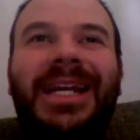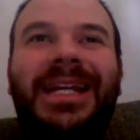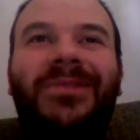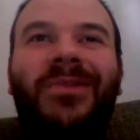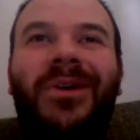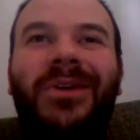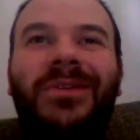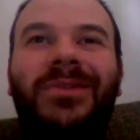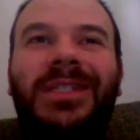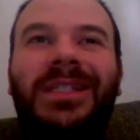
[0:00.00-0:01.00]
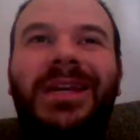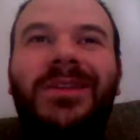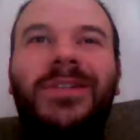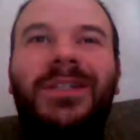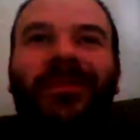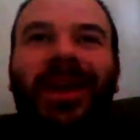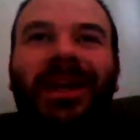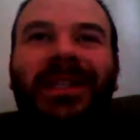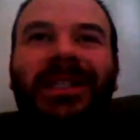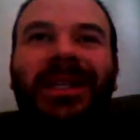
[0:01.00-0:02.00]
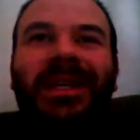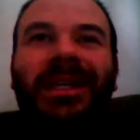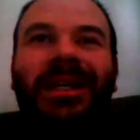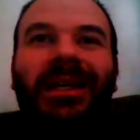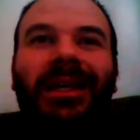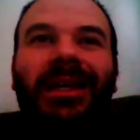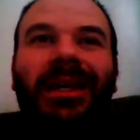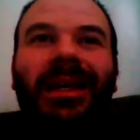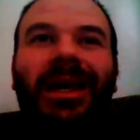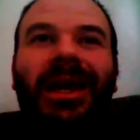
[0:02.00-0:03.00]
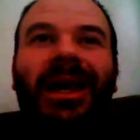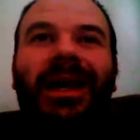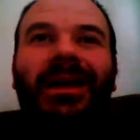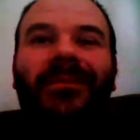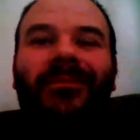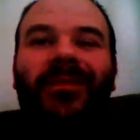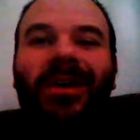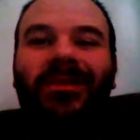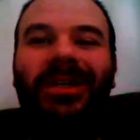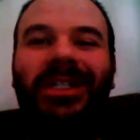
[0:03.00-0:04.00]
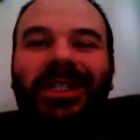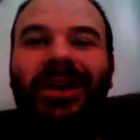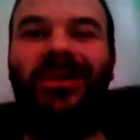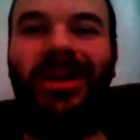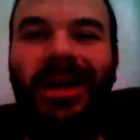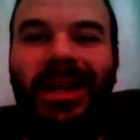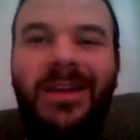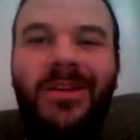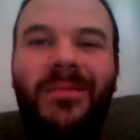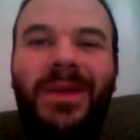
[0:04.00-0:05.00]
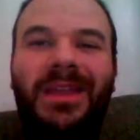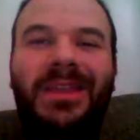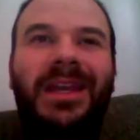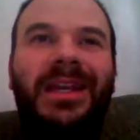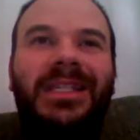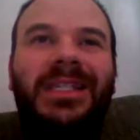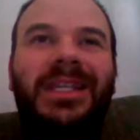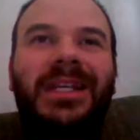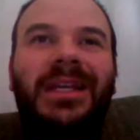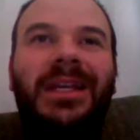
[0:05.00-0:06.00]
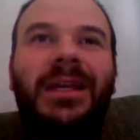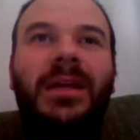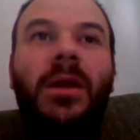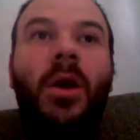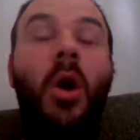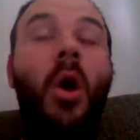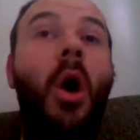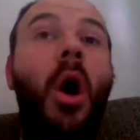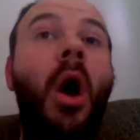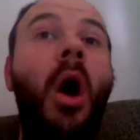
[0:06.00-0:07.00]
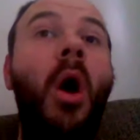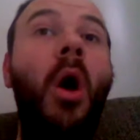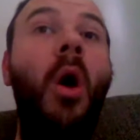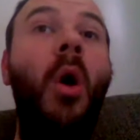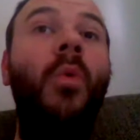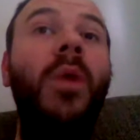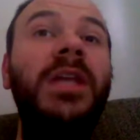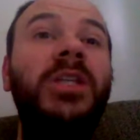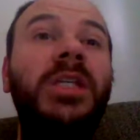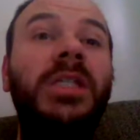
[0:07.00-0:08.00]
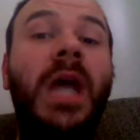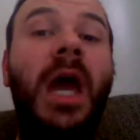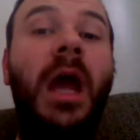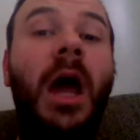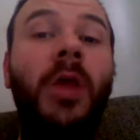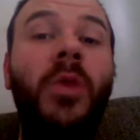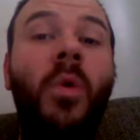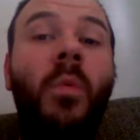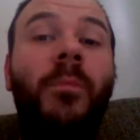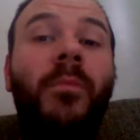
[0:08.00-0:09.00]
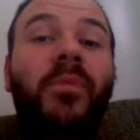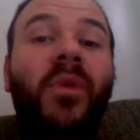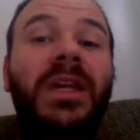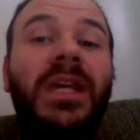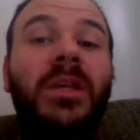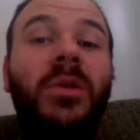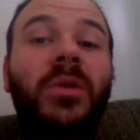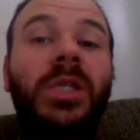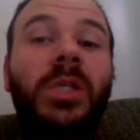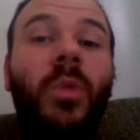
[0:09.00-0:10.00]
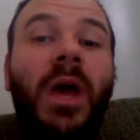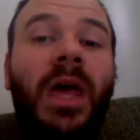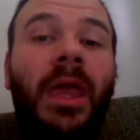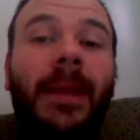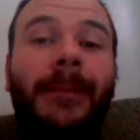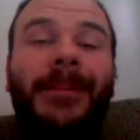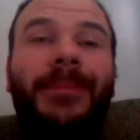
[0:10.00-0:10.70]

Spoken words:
And to all you Steelers fans, I am very sorry to hear about this. Oh, we just got other breaking news as well.